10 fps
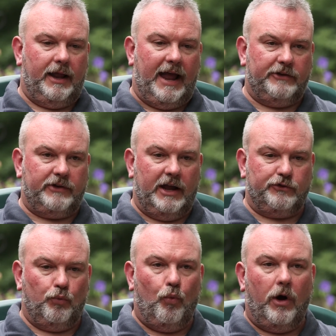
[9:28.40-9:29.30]

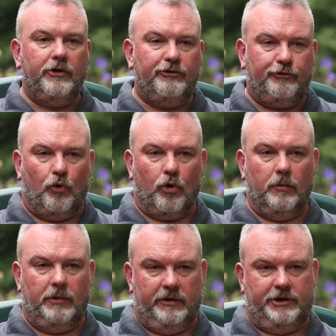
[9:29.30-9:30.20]
as one
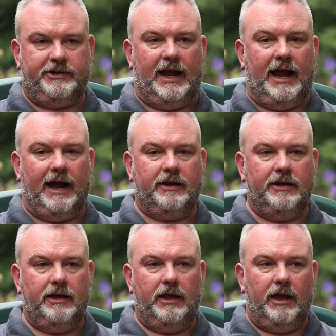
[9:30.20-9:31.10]
form of attack.
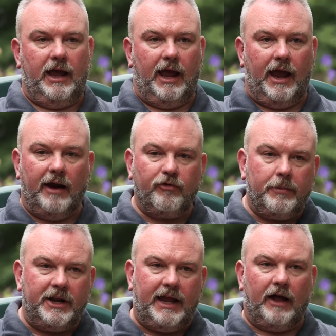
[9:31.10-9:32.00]

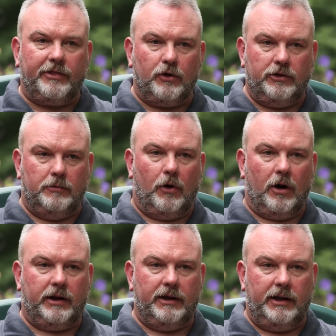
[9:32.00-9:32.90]
Everybody out there in the
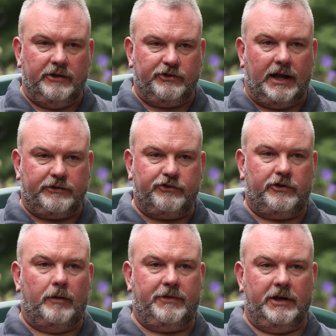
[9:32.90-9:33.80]
market has got
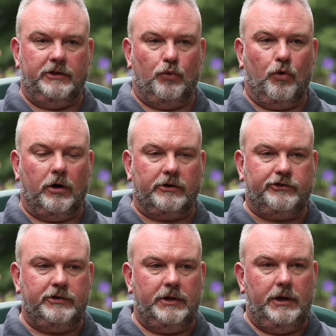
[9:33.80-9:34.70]
something in the works.